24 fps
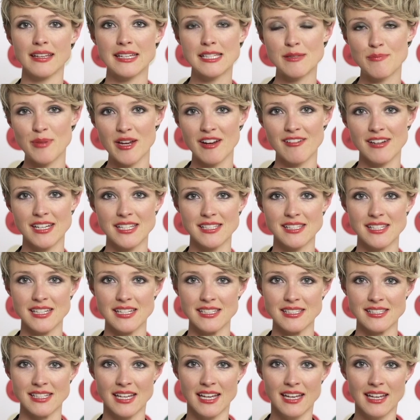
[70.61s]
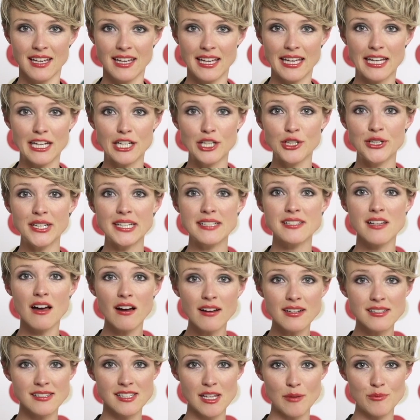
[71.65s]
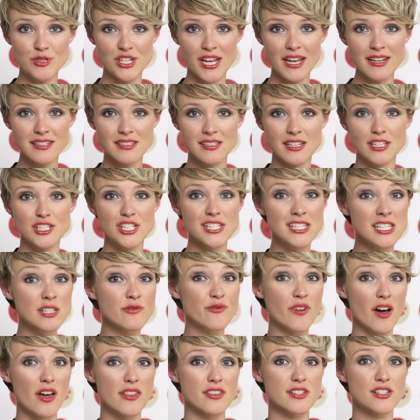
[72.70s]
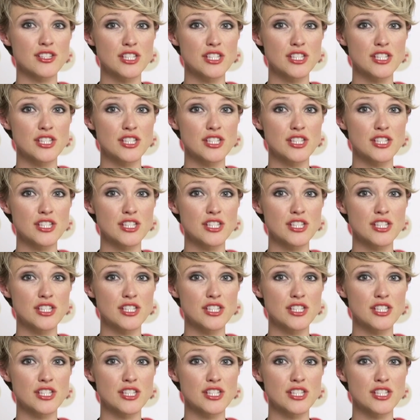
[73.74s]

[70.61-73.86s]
experiences, including darker subjects such as his father's